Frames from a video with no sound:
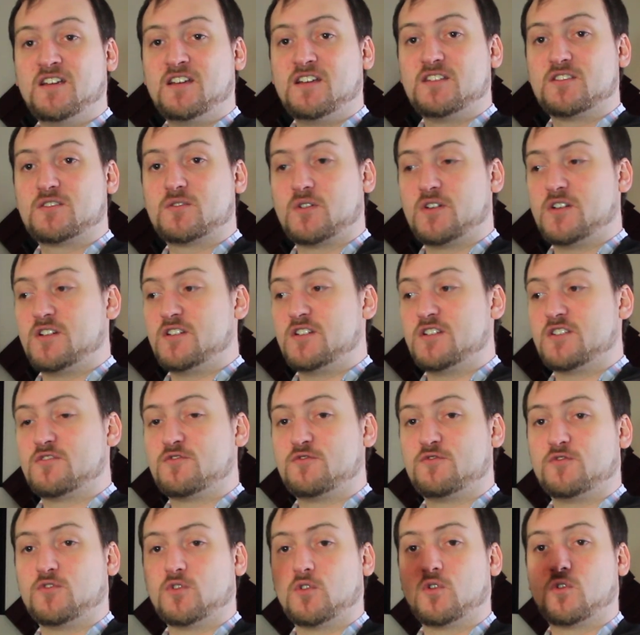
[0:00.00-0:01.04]
is going to just
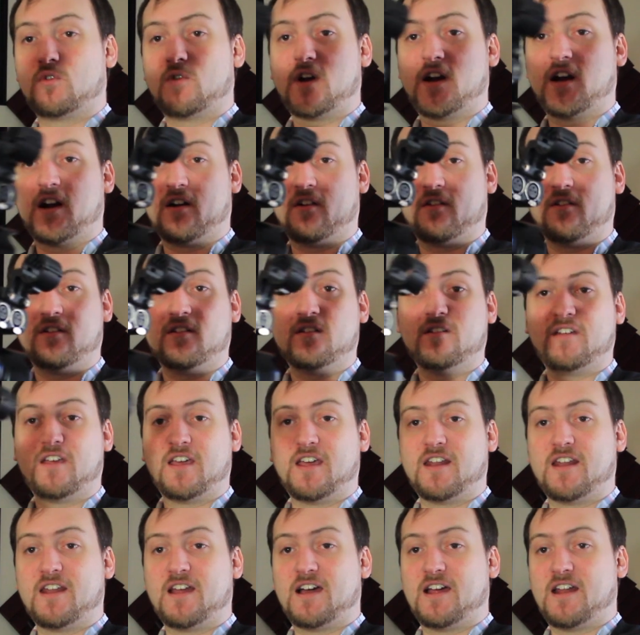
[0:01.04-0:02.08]
float around
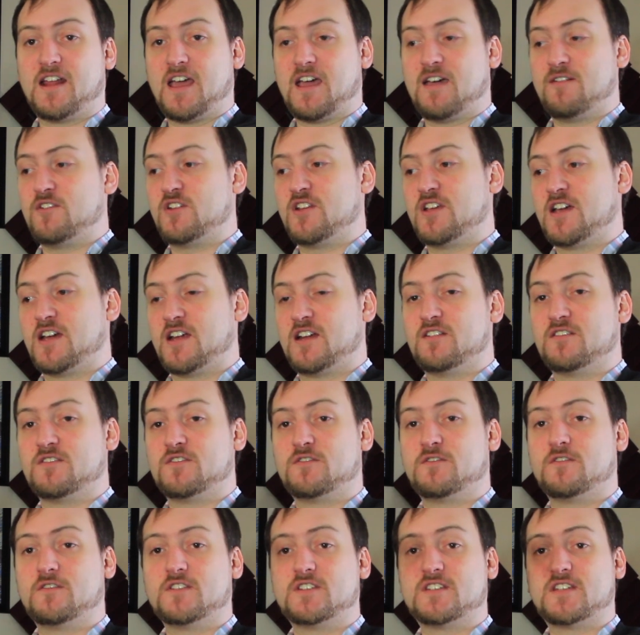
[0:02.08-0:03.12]
and not have any kind of
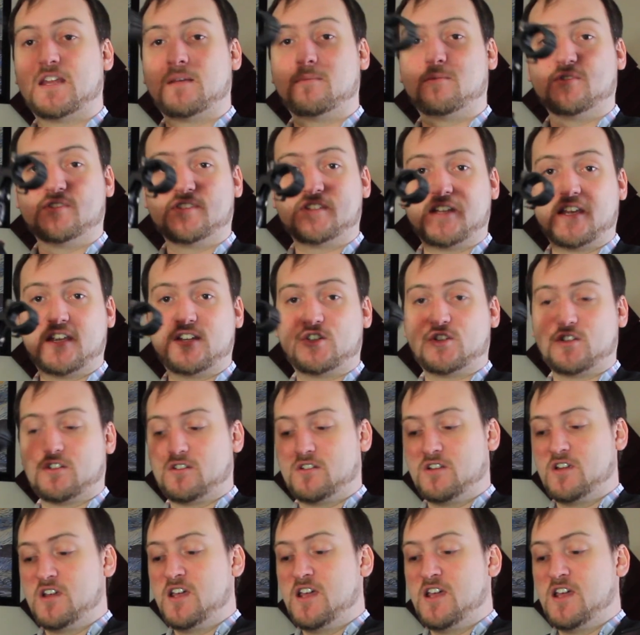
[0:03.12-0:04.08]
stabilization.